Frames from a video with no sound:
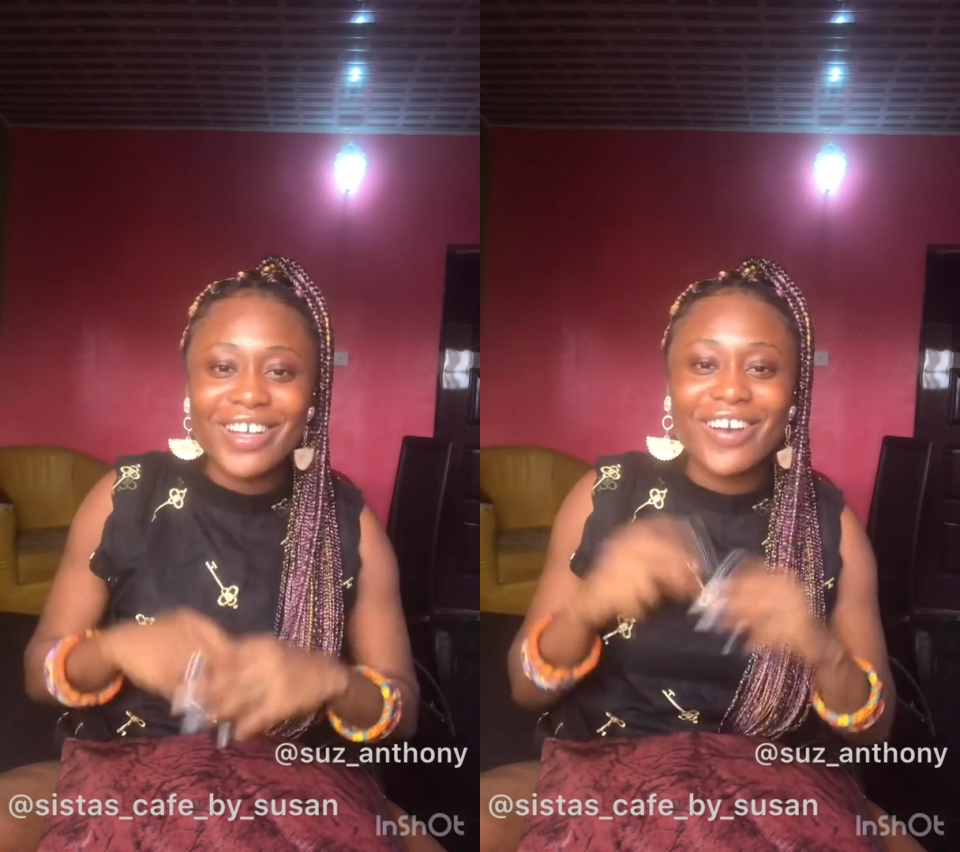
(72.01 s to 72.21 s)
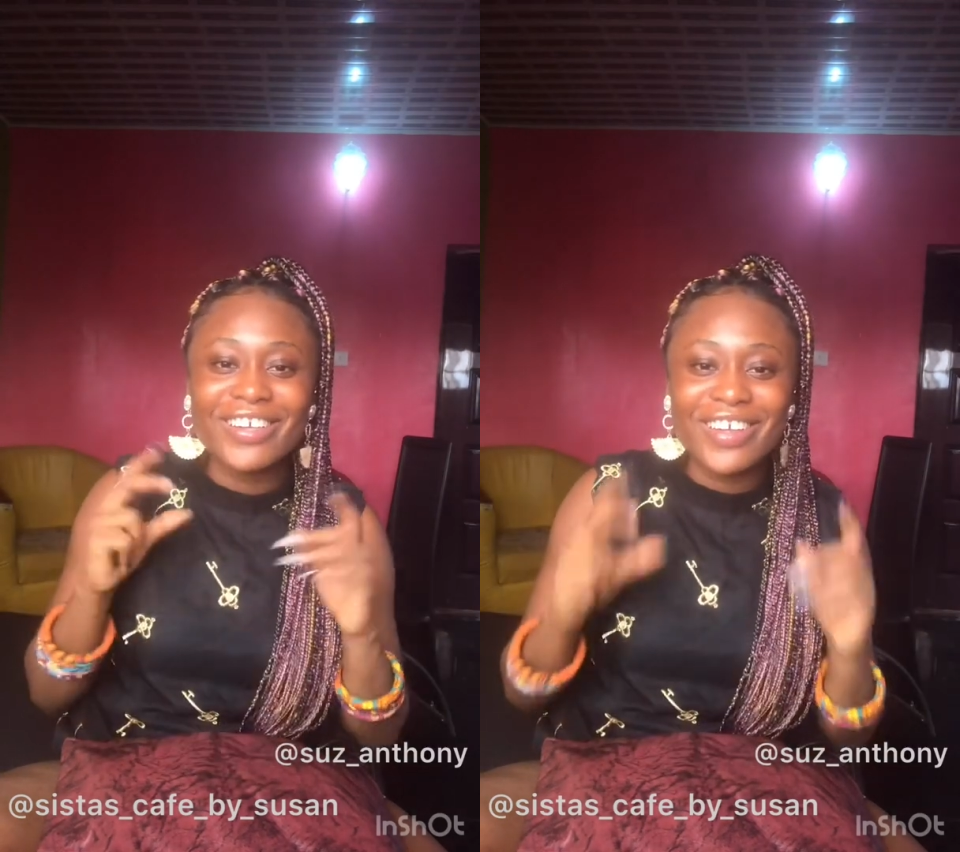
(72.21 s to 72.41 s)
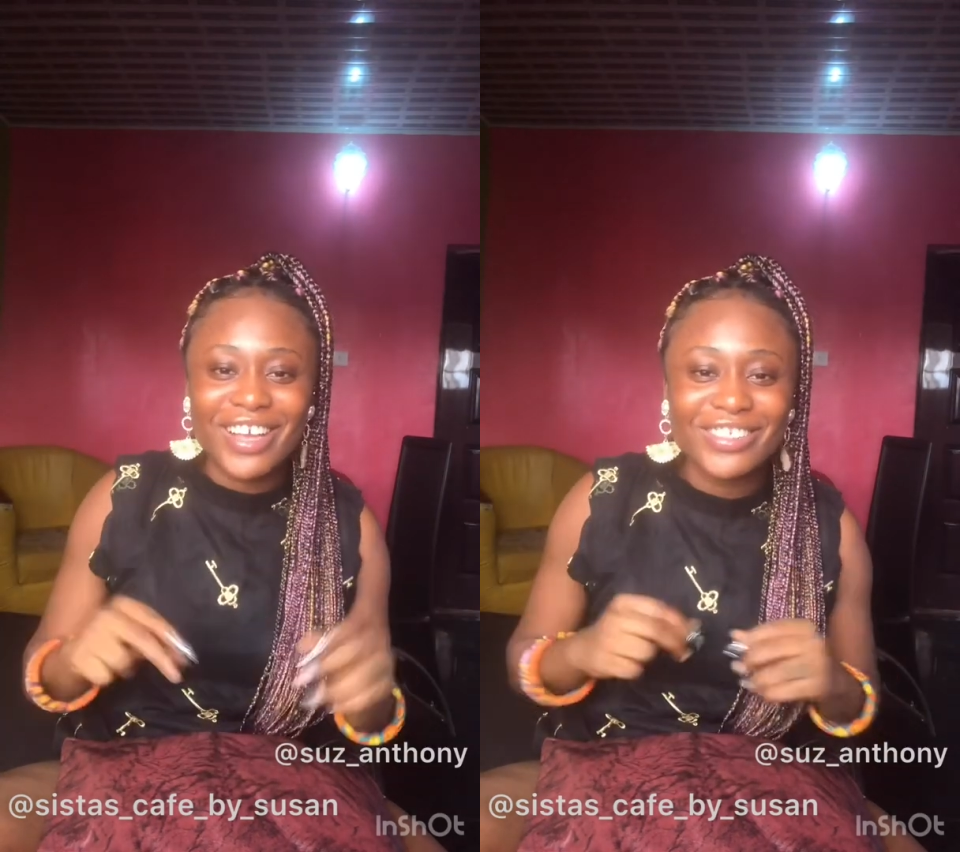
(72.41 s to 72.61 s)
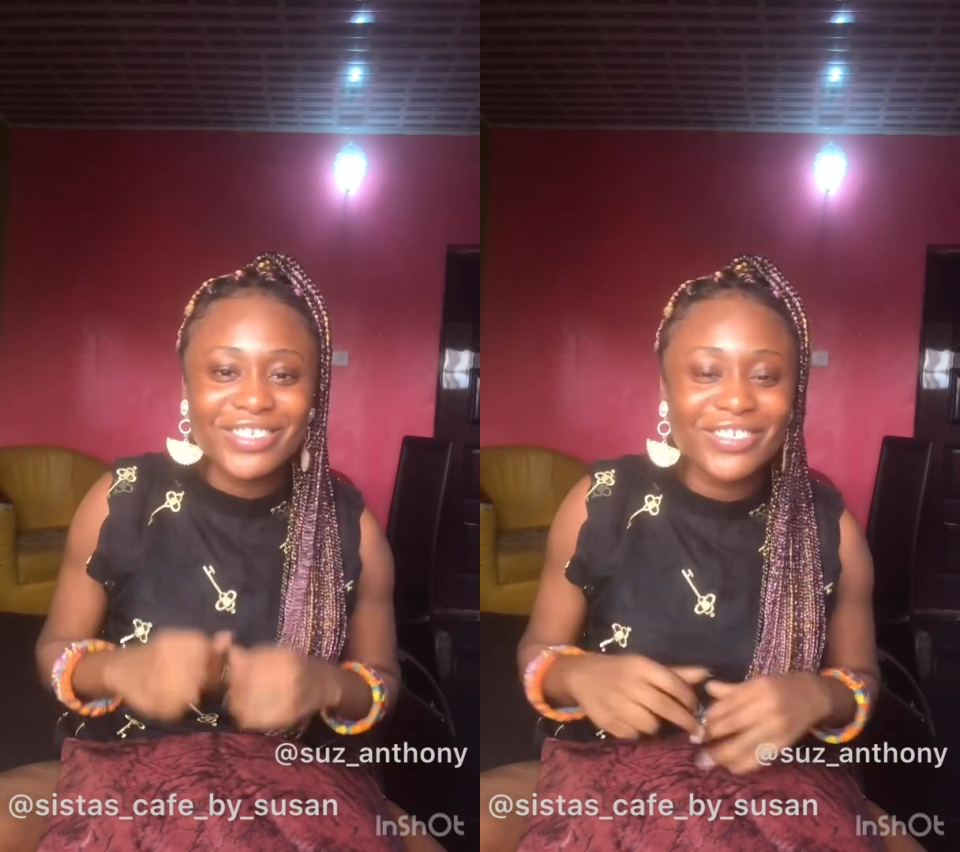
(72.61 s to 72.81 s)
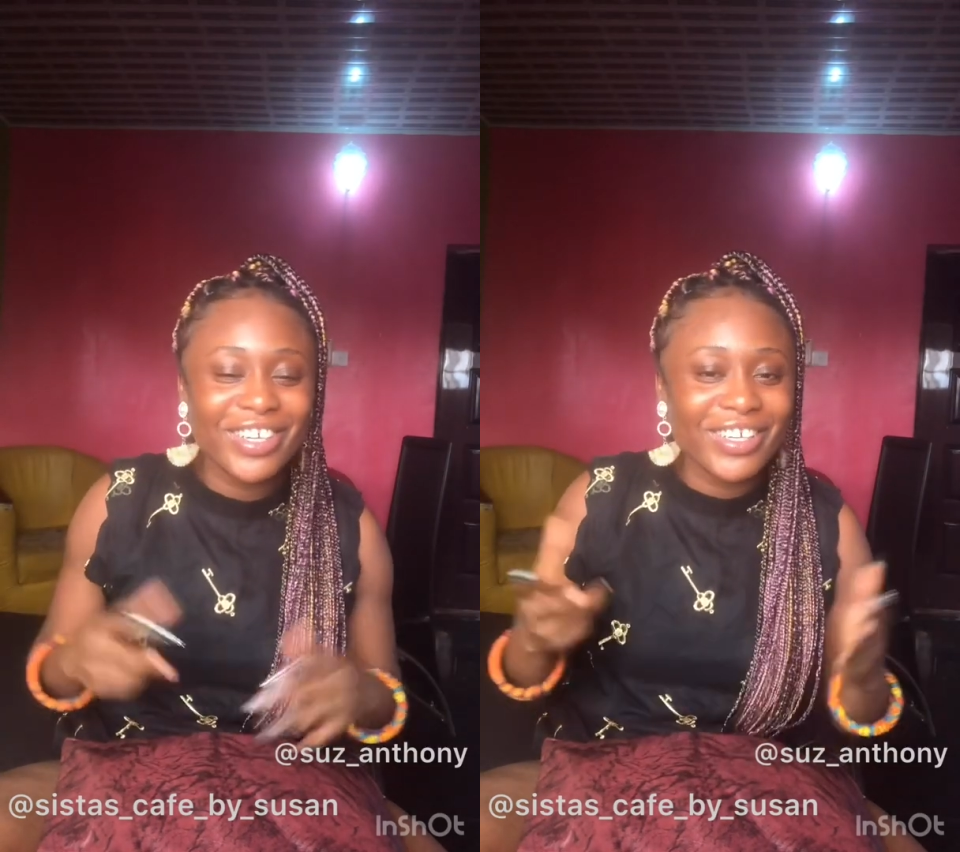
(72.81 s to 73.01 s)
our
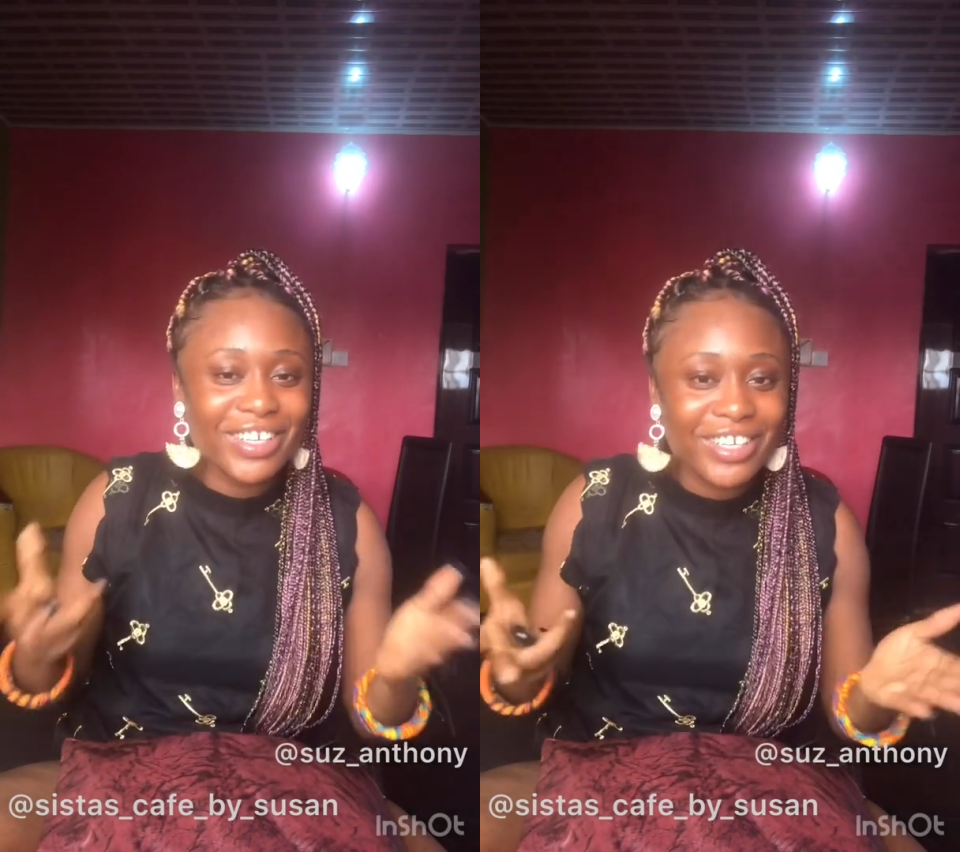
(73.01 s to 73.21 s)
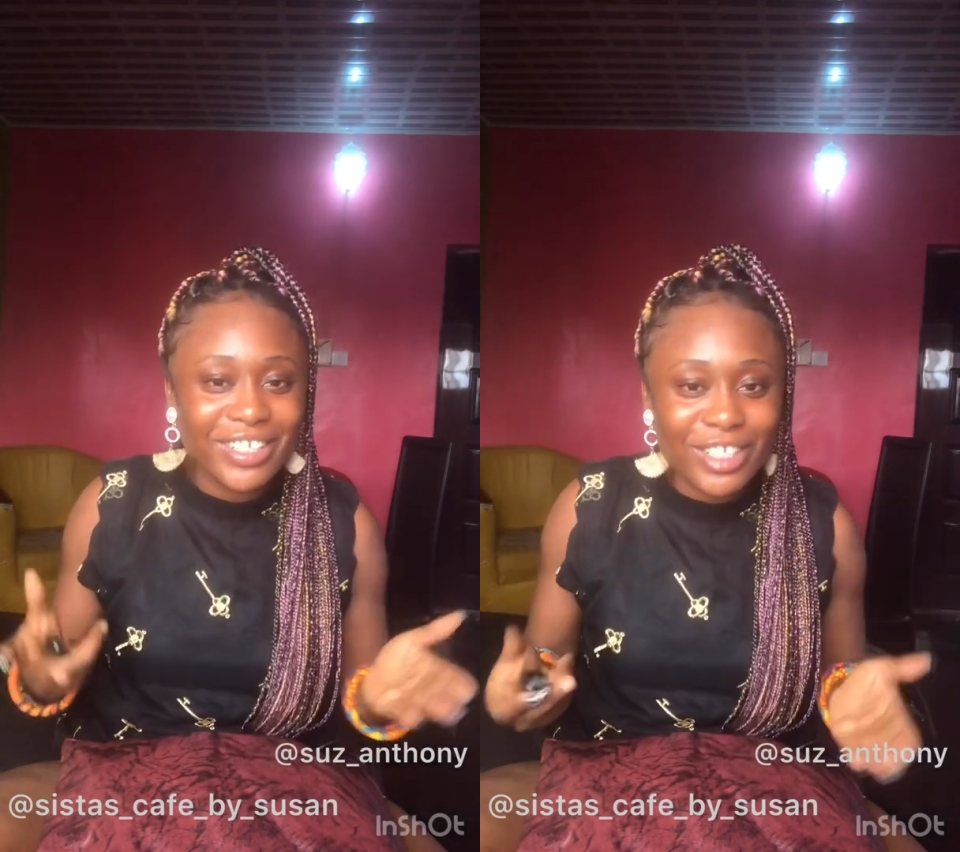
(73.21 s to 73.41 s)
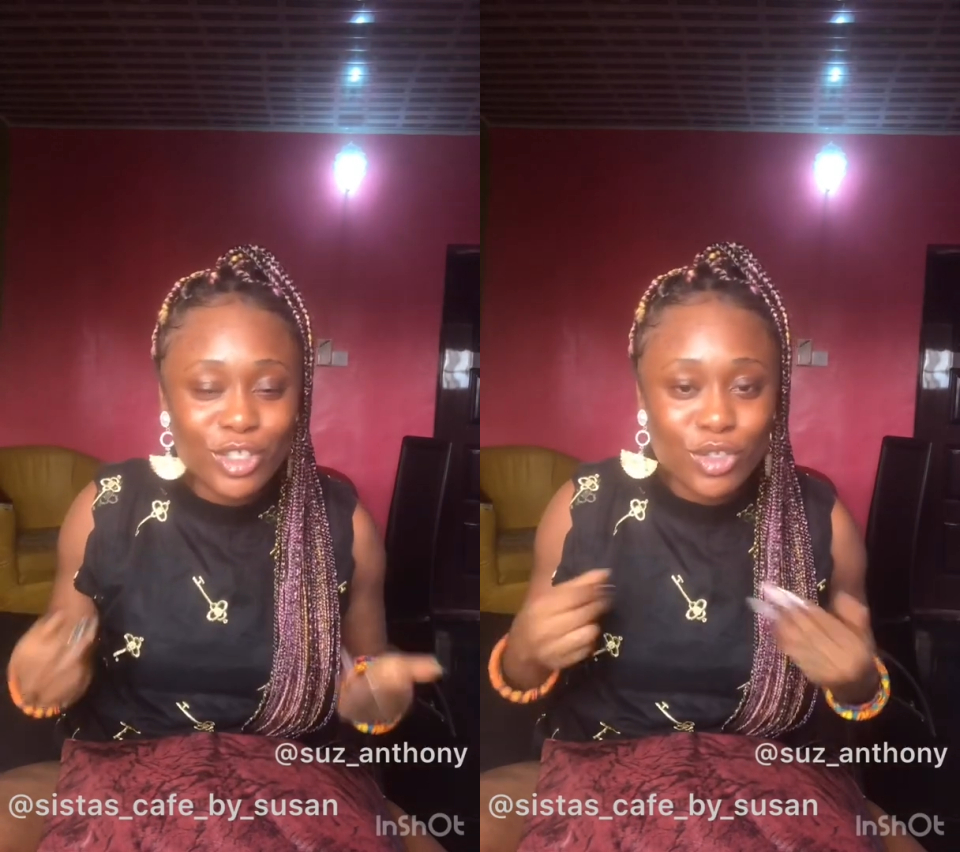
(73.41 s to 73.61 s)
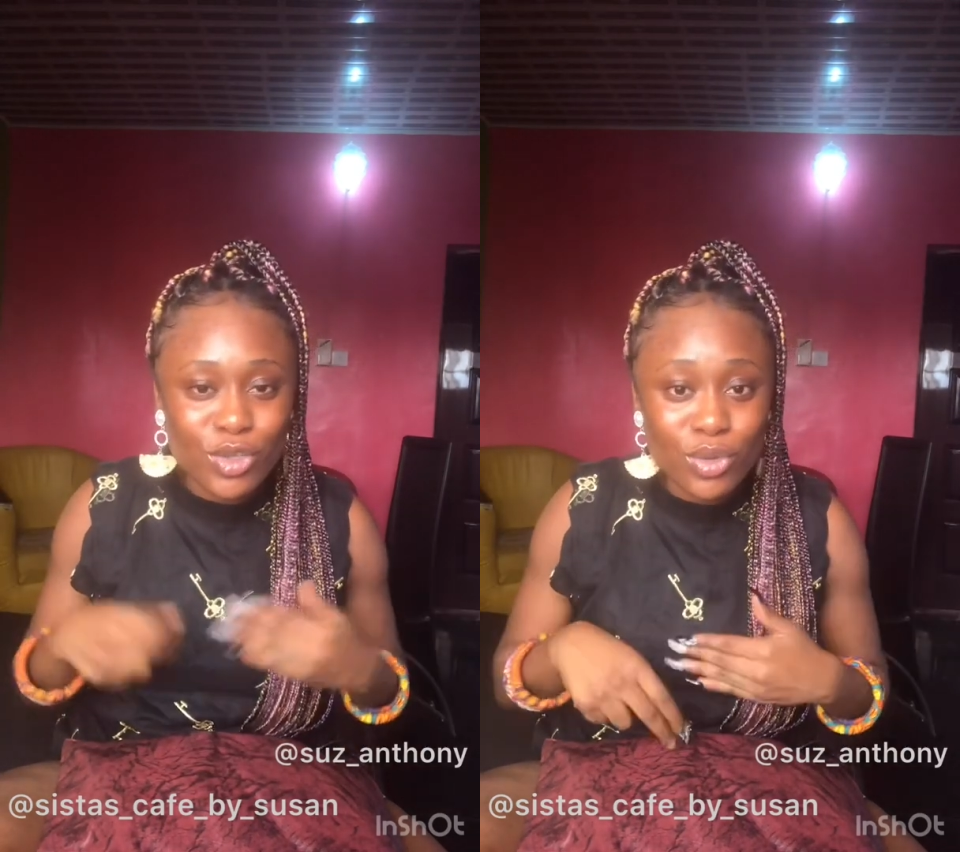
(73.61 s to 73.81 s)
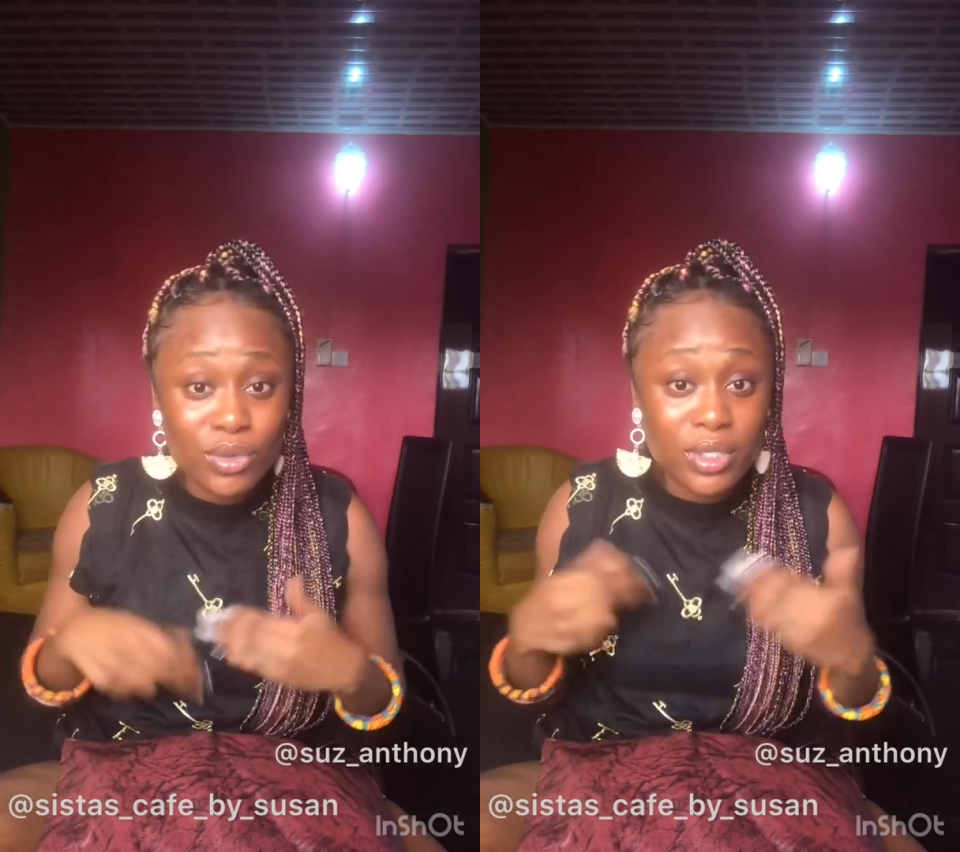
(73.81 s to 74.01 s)
Nigerian ladies
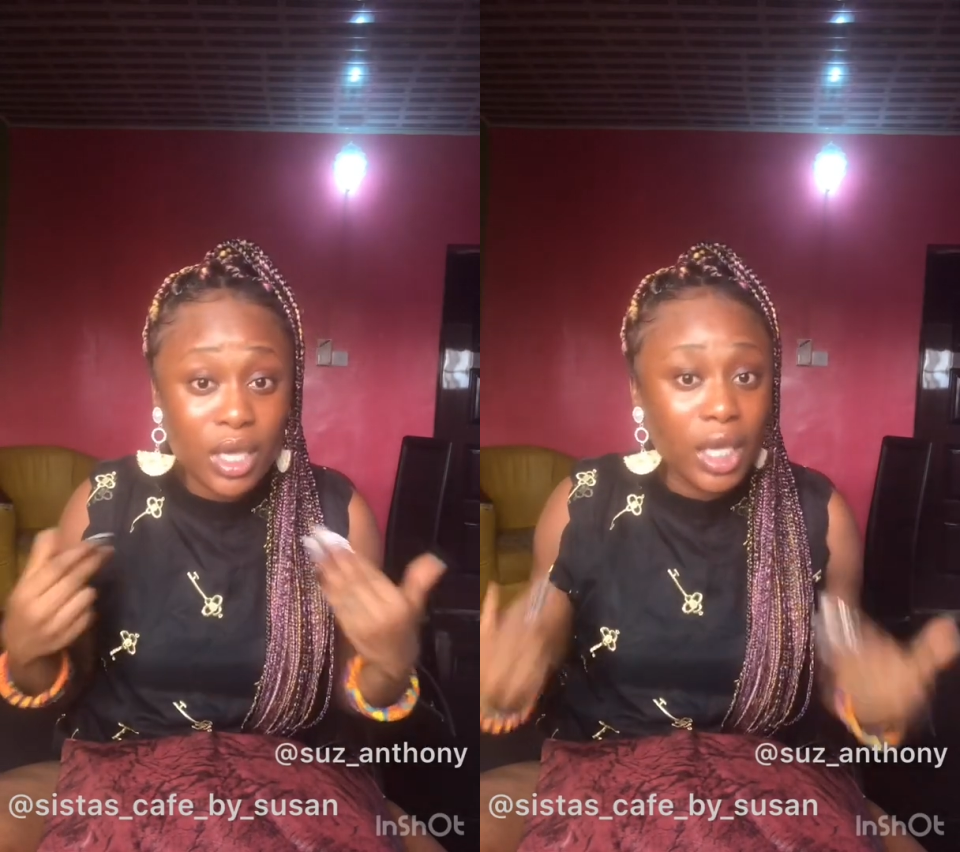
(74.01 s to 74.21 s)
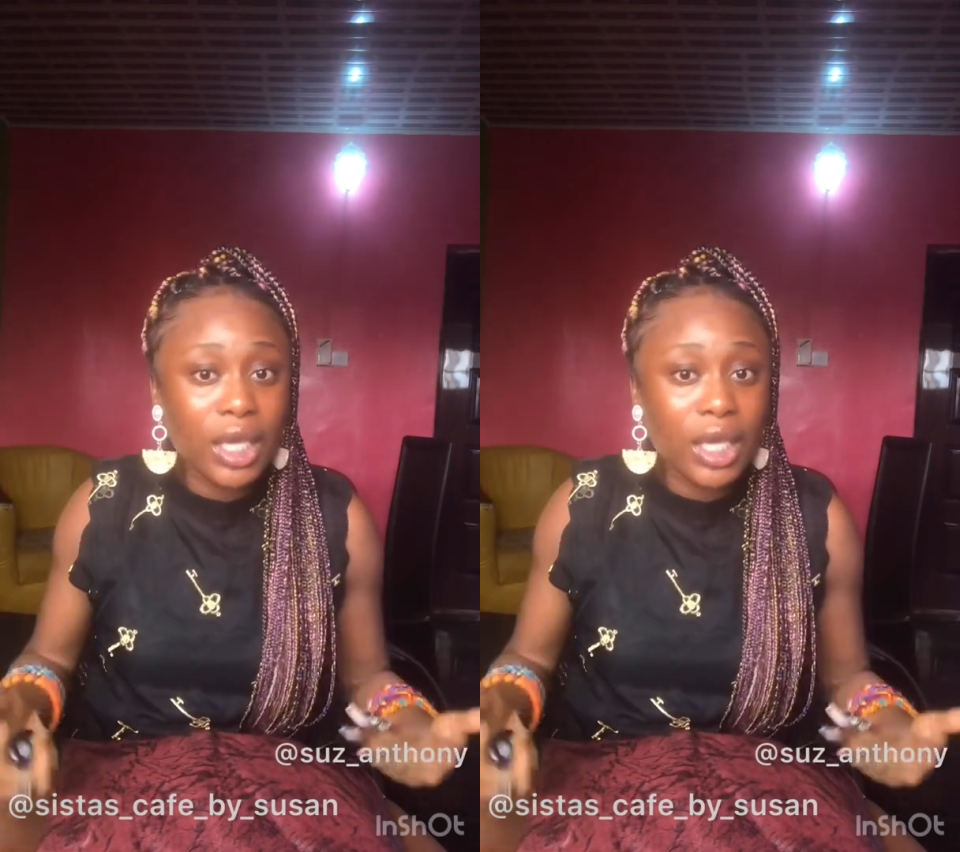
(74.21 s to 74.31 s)
use